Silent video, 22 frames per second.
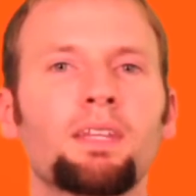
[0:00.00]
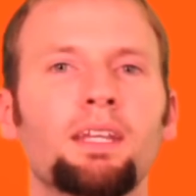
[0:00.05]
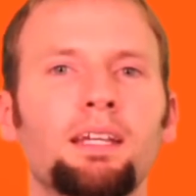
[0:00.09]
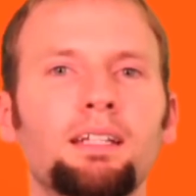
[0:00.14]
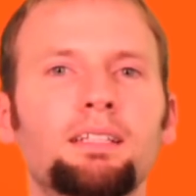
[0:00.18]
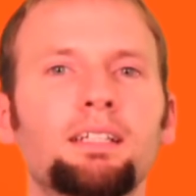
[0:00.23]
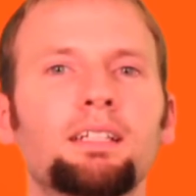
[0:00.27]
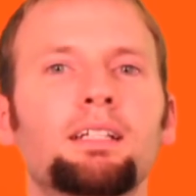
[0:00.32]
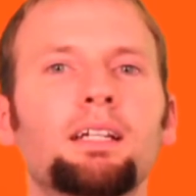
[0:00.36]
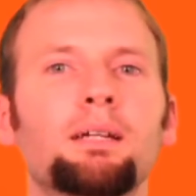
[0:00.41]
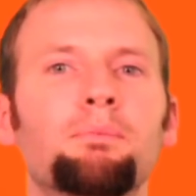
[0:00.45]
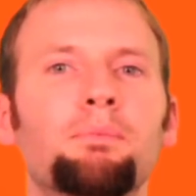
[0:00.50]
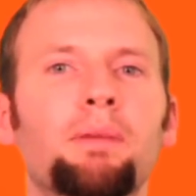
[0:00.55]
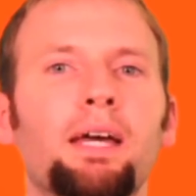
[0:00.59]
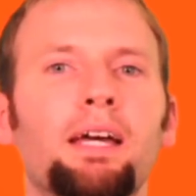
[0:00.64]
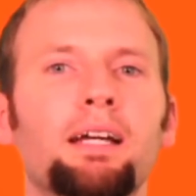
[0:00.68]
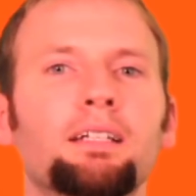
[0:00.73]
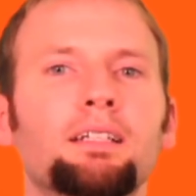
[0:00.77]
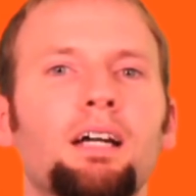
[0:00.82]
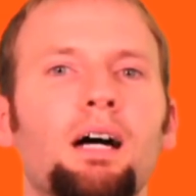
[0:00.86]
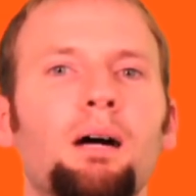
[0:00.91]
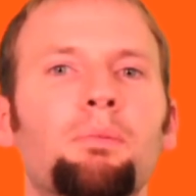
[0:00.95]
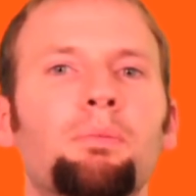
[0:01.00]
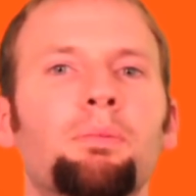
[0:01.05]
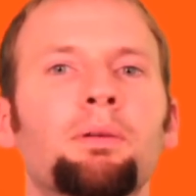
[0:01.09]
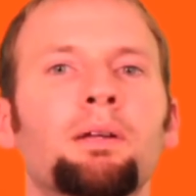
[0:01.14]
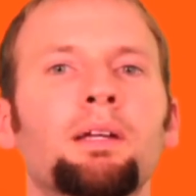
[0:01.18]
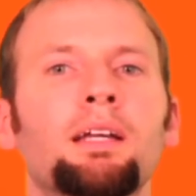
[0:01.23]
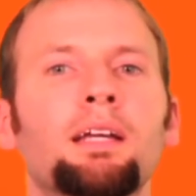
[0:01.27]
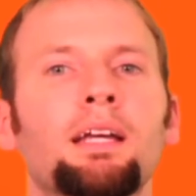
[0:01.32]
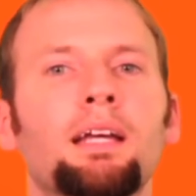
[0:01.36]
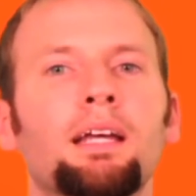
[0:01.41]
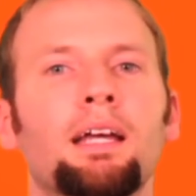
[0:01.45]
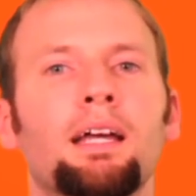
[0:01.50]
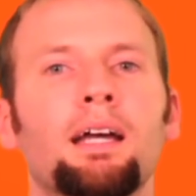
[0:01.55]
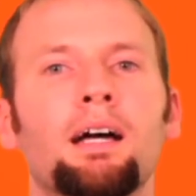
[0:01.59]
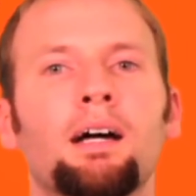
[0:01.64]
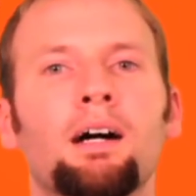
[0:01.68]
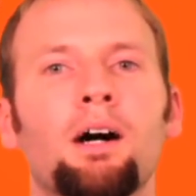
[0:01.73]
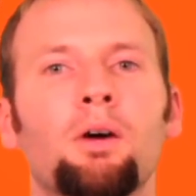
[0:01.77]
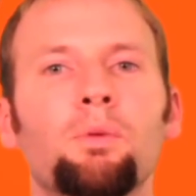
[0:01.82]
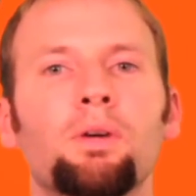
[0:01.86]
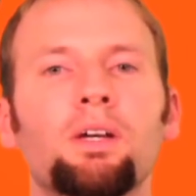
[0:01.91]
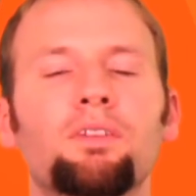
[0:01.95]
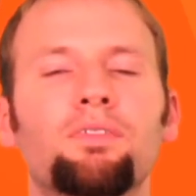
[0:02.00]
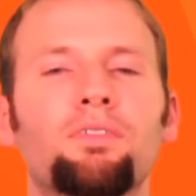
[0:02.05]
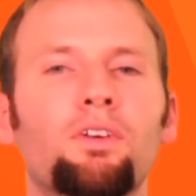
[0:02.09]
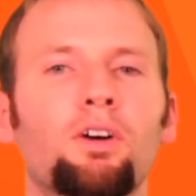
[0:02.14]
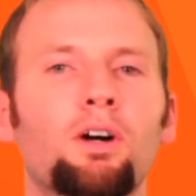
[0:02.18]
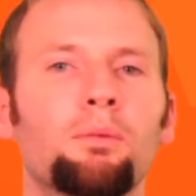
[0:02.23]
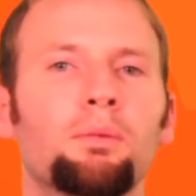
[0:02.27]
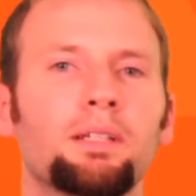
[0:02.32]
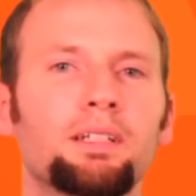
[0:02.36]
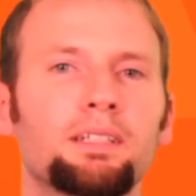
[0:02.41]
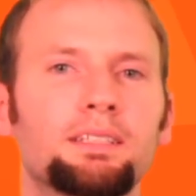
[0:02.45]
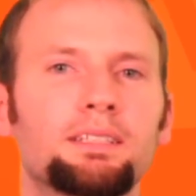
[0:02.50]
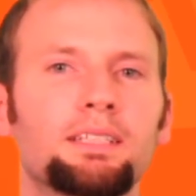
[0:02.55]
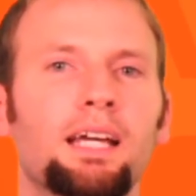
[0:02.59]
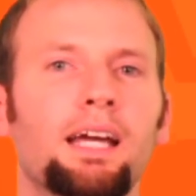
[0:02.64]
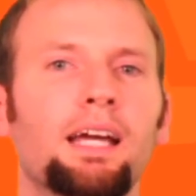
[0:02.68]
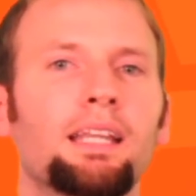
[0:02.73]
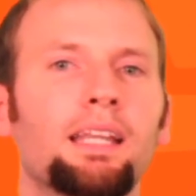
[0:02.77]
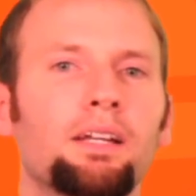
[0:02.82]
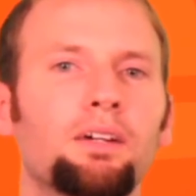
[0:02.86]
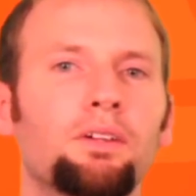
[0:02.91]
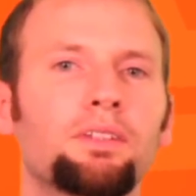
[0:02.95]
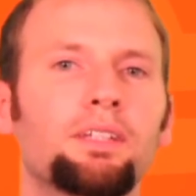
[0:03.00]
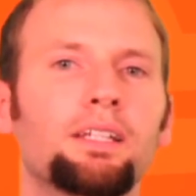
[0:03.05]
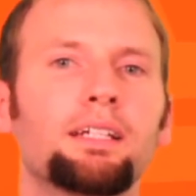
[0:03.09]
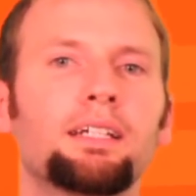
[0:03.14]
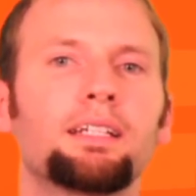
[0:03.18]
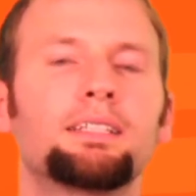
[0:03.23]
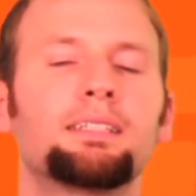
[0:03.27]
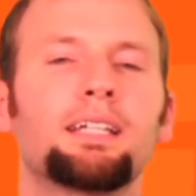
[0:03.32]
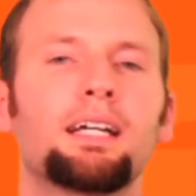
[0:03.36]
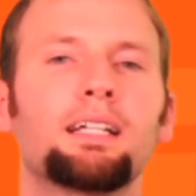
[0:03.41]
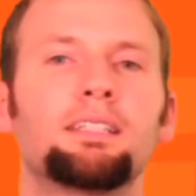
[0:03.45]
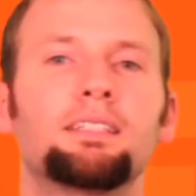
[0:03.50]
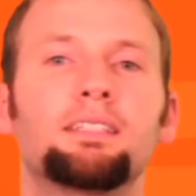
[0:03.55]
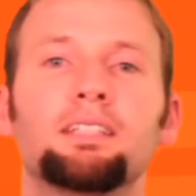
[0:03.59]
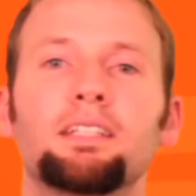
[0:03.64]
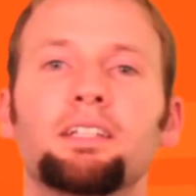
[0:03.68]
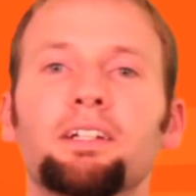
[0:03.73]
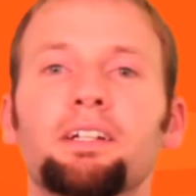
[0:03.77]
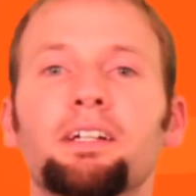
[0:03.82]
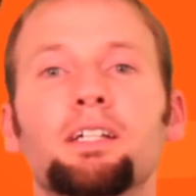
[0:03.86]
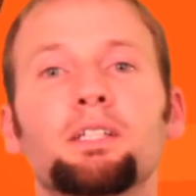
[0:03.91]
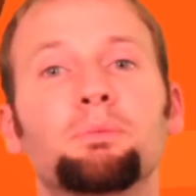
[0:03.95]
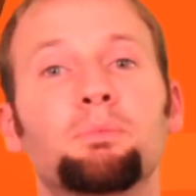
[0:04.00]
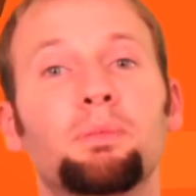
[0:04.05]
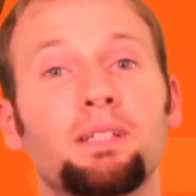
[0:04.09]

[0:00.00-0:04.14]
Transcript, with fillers: He did get banged up uh, week four, but they're saying they don't think it's that serious.